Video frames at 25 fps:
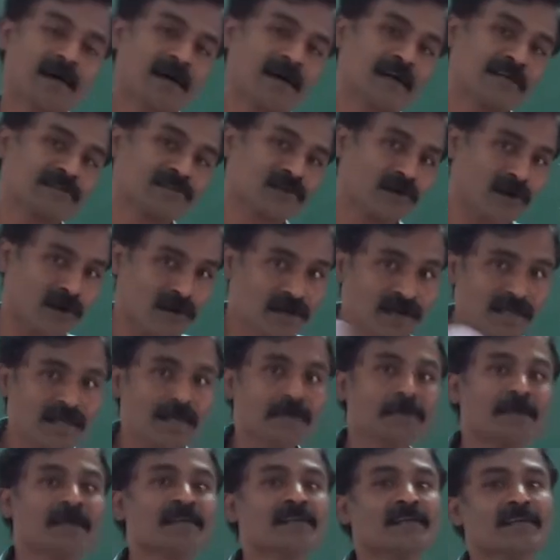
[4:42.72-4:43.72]
has already
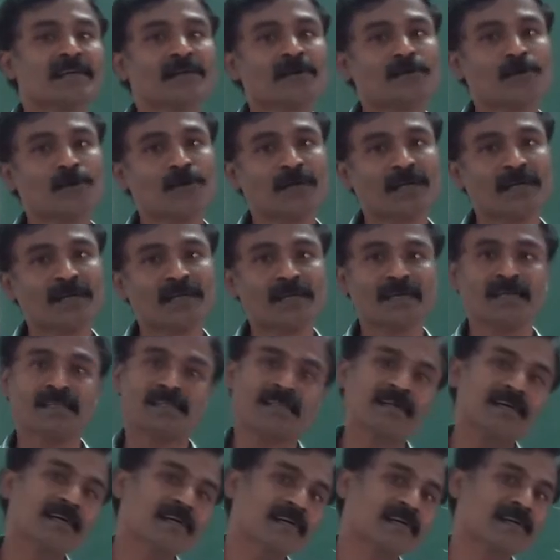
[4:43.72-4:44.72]
been included in
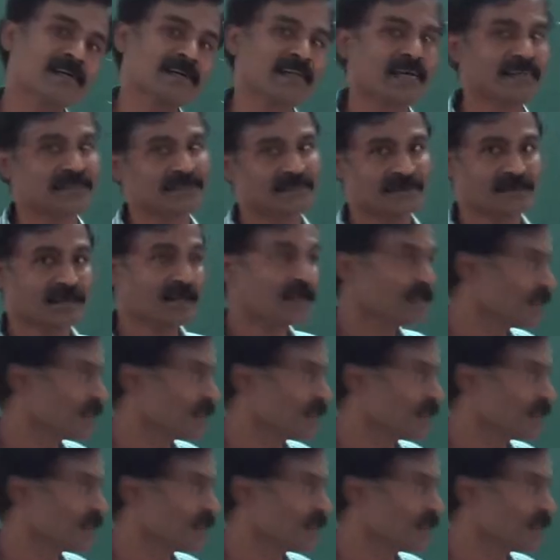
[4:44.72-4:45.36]
the national